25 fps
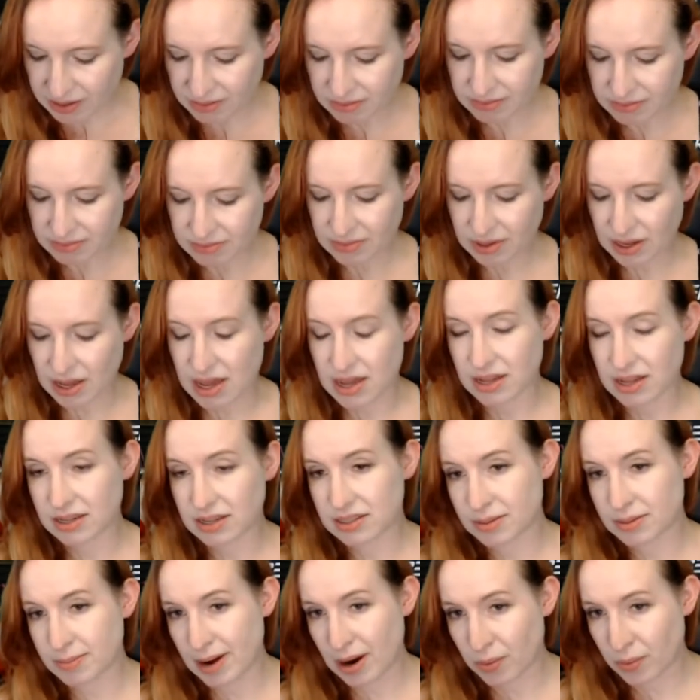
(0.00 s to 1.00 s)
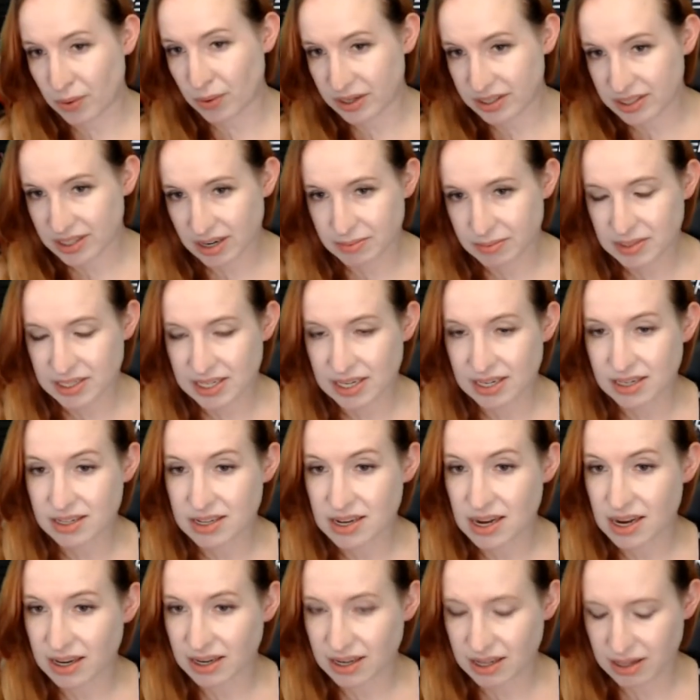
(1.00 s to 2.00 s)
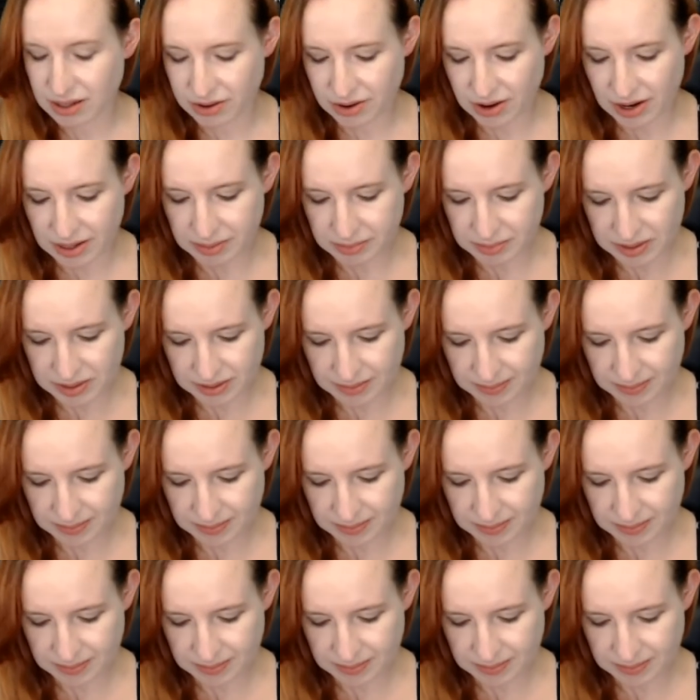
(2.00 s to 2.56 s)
It's about 1 times 10 to the 8 kilograms.